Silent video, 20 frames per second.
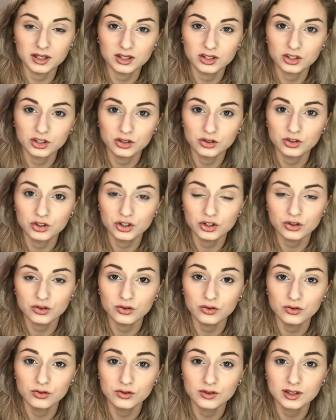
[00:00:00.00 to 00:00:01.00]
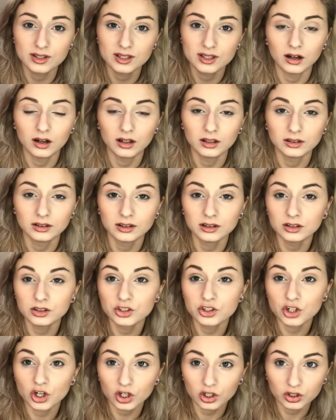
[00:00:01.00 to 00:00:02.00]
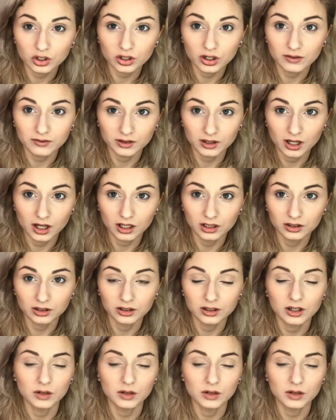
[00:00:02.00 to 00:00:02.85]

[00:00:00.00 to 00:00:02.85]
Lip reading: is to choose a little darker of a color,